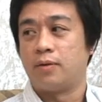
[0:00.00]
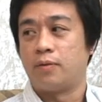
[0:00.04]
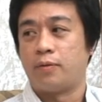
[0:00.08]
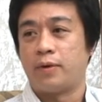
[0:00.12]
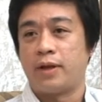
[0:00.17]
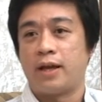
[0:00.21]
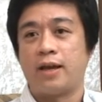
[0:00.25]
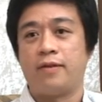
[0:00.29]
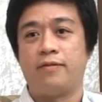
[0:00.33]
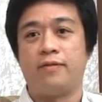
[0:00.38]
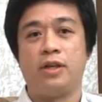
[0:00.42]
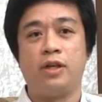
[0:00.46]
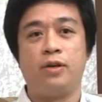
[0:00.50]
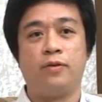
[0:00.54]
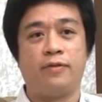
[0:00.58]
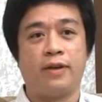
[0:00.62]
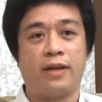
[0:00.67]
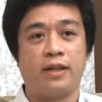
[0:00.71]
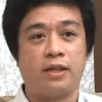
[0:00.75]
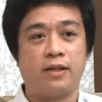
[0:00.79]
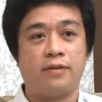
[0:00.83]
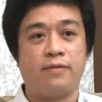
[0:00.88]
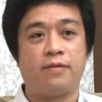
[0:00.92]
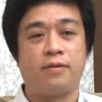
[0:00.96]
We have
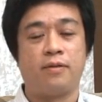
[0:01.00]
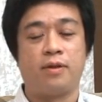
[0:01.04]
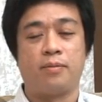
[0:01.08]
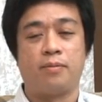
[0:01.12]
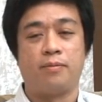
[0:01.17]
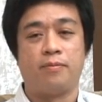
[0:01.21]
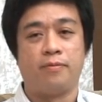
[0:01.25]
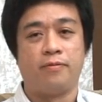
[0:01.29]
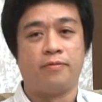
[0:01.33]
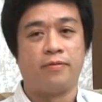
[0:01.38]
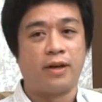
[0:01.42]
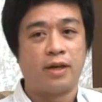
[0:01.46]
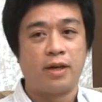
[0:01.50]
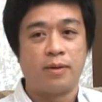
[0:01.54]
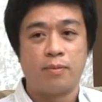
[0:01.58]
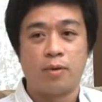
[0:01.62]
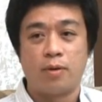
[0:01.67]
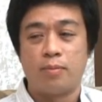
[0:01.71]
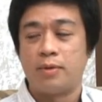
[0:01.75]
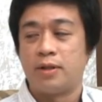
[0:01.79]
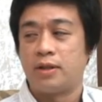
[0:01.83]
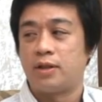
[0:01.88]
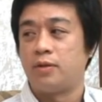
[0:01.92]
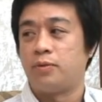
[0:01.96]
innovated from the very
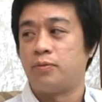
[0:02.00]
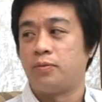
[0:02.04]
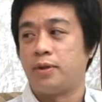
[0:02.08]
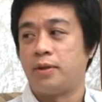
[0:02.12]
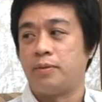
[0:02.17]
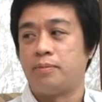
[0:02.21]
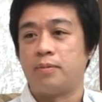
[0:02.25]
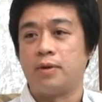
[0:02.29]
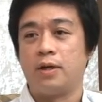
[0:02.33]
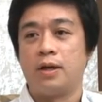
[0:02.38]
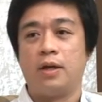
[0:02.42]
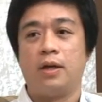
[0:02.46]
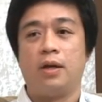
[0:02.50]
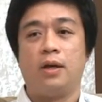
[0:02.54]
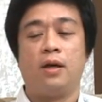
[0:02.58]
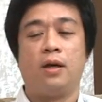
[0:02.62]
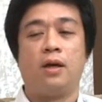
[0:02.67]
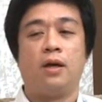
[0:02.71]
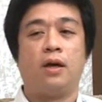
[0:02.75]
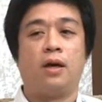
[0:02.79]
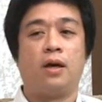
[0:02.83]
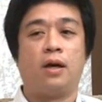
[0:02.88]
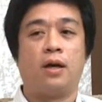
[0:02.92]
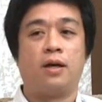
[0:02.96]
moment that we
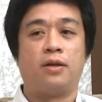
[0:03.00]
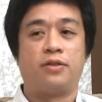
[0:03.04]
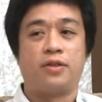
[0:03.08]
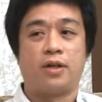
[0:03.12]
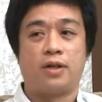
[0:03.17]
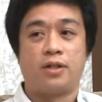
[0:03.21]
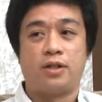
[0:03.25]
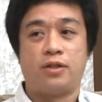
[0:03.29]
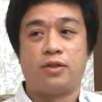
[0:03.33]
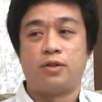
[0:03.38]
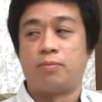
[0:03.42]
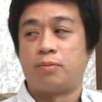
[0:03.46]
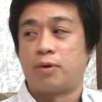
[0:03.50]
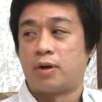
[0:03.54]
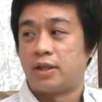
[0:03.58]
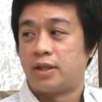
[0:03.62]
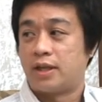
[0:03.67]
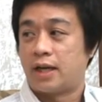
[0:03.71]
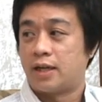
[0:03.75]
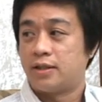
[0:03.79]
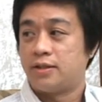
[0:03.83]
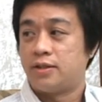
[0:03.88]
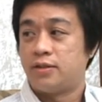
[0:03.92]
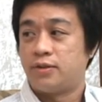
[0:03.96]
started to
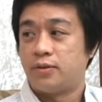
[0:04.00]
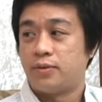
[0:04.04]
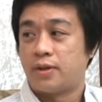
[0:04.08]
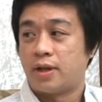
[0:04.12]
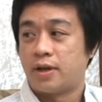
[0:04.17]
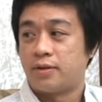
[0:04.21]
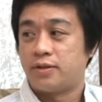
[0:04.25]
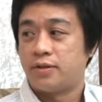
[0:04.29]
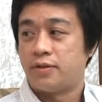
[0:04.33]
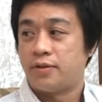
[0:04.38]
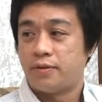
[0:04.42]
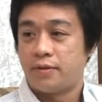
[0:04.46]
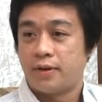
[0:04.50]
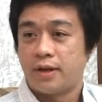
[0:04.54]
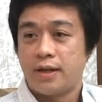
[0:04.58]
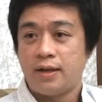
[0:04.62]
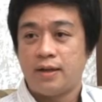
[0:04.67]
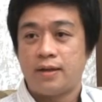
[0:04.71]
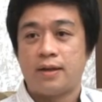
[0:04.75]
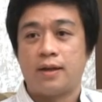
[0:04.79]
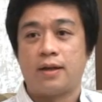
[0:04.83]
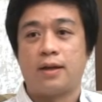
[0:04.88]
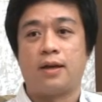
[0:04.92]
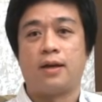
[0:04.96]
broadcast in
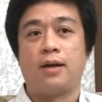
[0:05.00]
2003.